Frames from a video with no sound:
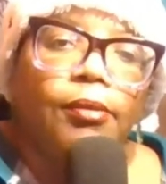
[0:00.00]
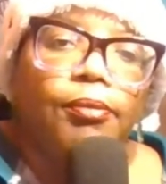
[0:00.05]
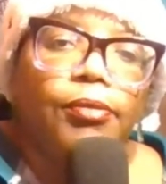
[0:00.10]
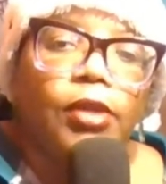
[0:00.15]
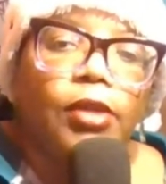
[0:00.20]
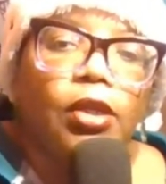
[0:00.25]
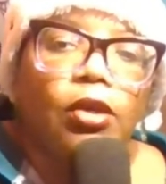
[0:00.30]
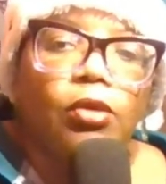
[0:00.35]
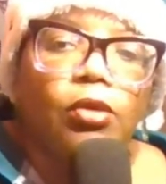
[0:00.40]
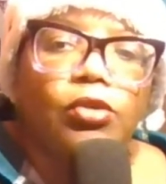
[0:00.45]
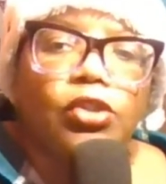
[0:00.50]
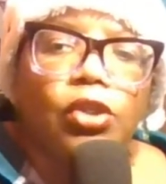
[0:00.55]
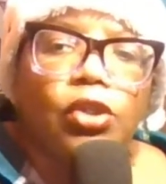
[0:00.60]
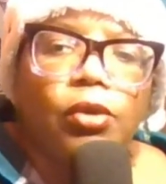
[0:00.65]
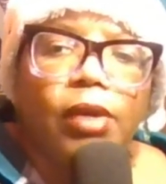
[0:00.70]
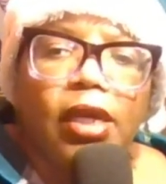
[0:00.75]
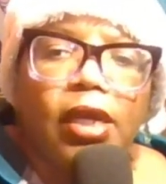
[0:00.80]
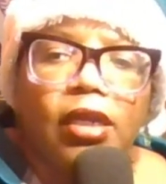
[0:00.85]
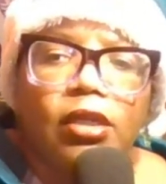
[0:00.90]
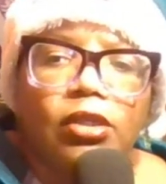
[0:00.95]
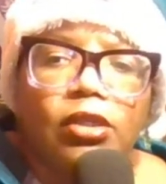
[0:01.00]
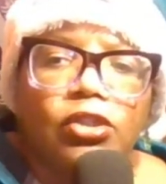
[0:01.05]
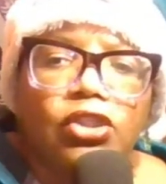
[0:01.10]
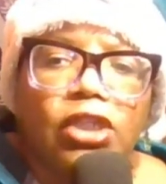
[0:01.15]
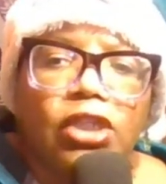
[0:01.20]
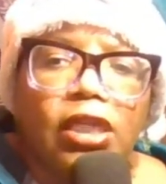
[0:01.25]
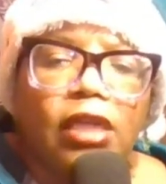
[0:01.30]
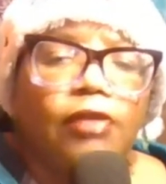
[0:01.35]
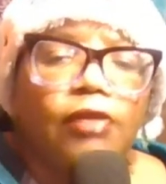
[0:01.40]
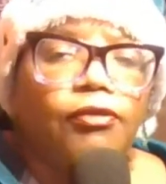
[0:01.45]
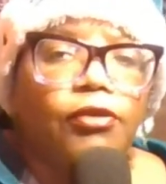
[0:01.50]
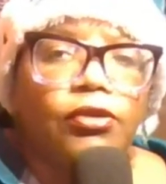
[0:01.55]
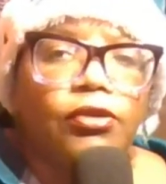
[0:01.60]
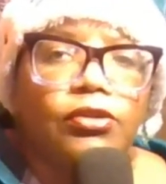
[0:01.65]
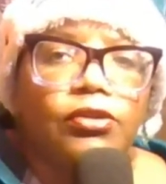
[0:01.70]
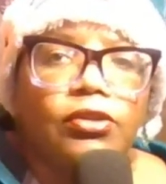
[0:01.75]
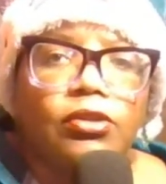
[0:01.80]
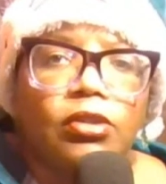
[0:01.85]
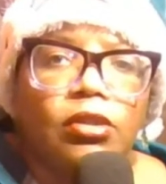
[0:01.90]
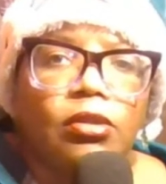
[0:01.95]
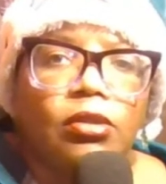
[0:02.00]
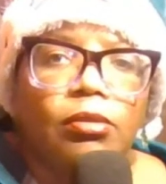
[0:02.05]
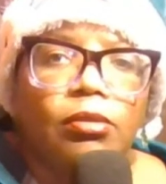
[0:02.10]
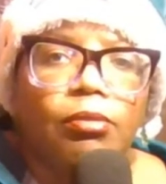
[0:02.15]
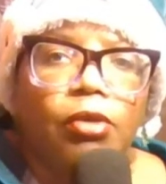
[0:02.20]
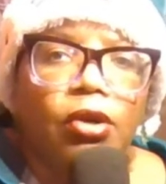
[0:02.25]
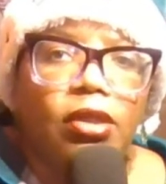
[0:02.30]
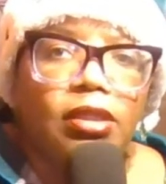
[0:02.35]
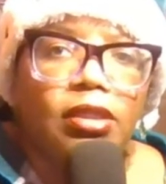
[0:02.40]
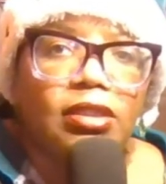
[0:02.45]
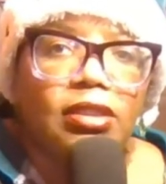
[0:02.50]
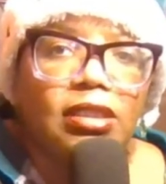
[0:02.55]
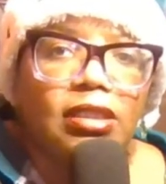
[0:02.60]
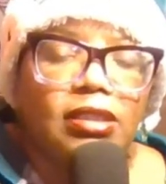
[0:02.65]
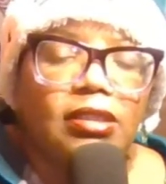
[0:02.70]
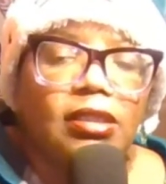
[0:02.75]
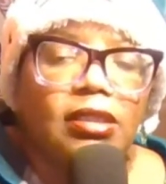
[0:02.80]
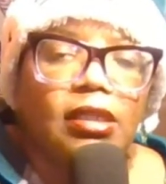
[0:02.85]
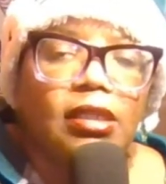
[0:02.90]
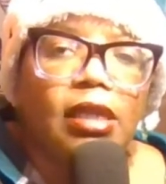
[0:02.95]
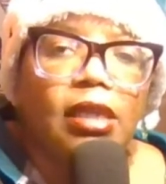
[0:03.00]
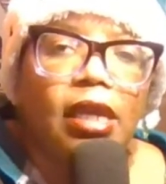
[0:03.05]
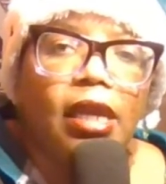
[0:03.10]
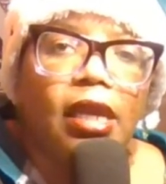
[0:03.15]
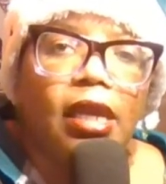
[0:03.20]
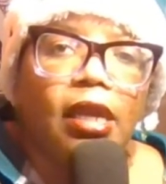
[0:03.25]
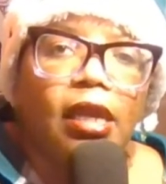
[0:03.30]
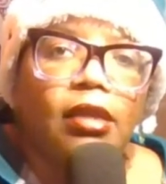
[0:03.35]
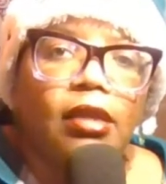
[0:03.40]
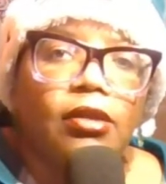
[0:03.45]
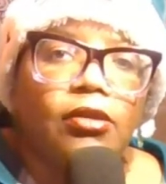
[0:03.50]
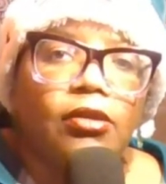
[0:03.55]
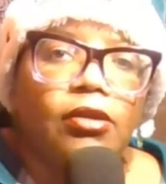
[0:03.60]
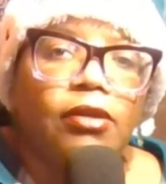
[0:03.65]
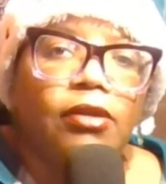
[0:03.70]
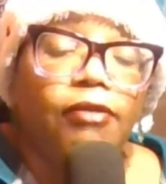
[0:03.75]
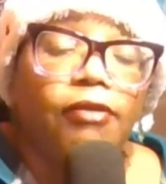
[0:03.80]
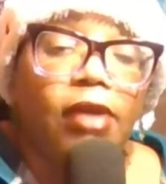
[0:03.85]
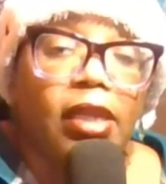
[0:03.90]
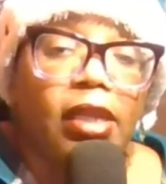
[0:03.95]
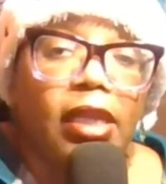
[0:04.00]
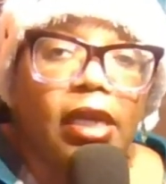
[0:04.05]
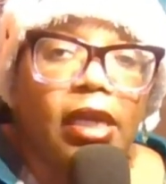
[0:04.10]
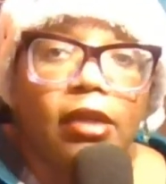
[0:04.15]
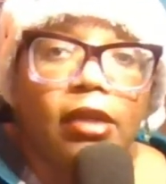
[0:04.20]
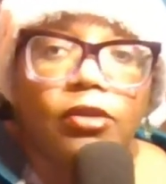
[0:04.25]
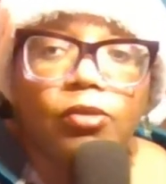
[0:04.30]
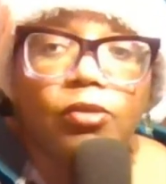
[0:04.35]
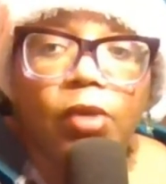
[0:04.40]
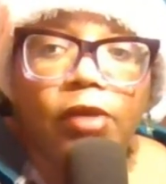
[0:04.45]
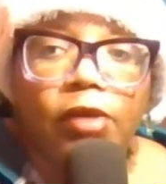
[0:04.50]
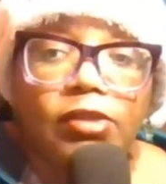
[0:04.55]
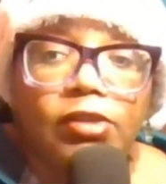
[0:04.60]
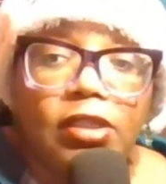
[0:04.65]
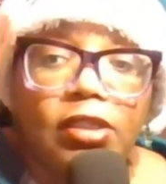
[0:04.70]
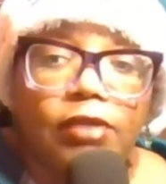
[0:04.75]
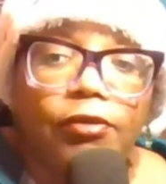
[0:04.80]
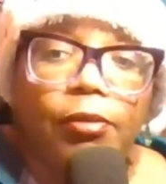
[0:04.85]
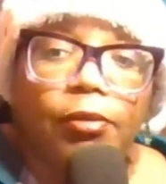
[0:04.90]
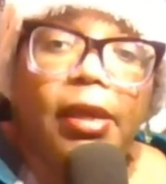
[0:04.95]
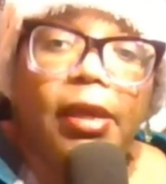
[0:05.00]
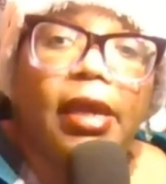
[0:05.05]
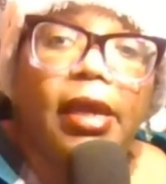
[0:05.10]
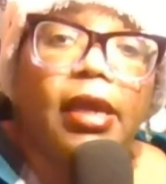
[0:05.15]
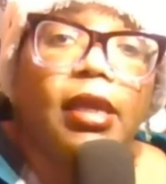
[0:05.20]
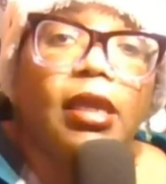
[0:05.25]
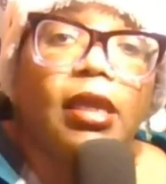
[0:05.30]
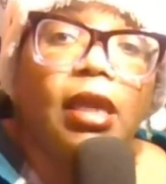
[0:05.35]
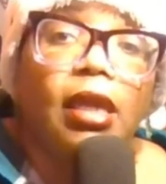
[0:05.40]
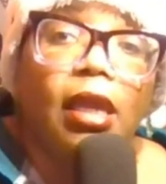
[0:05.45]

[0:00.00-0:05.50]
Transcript: you know, Joe had a shaky first part of the season, and he finally got his wide receiver back,